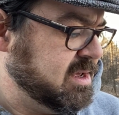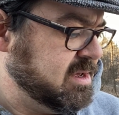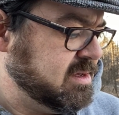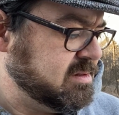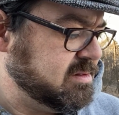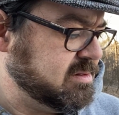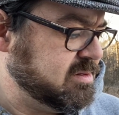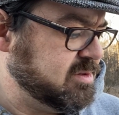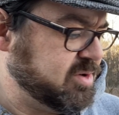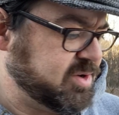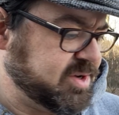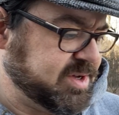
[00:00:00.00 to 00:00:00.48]

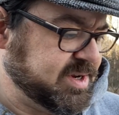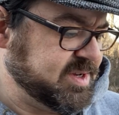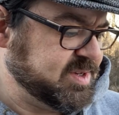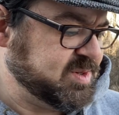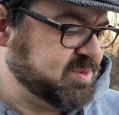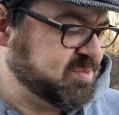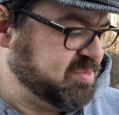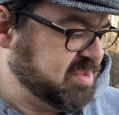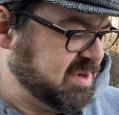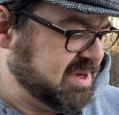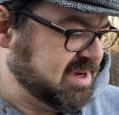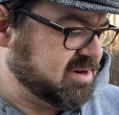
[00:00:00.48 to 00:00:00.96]
Look at his
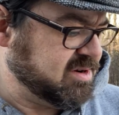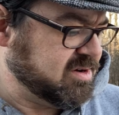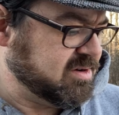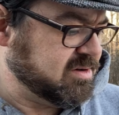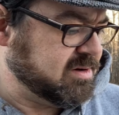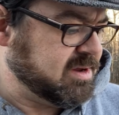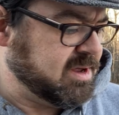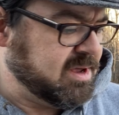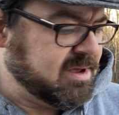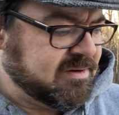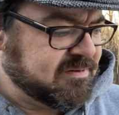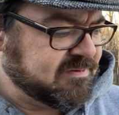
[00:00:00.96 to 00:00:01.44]

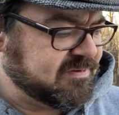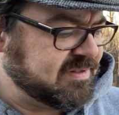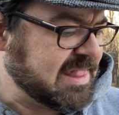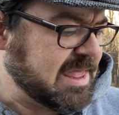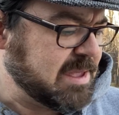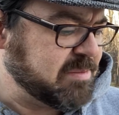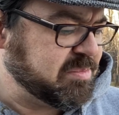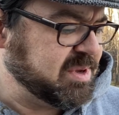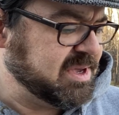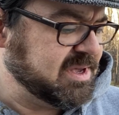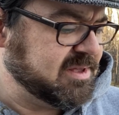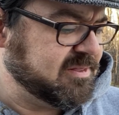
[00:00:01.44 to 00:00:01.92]
beard,
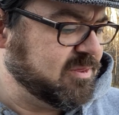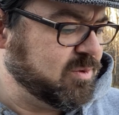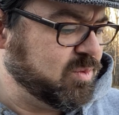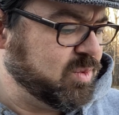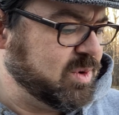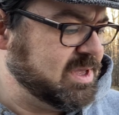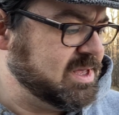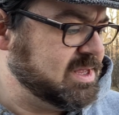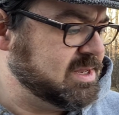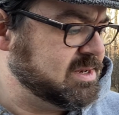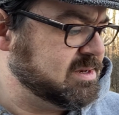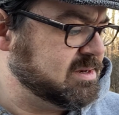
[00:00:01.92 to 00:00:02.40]
flapping in the
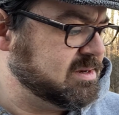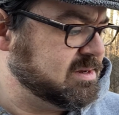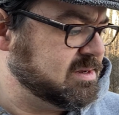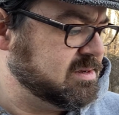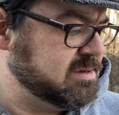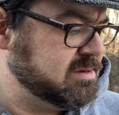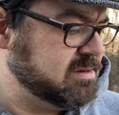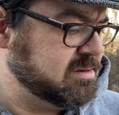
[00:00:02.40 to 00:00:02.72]
wind.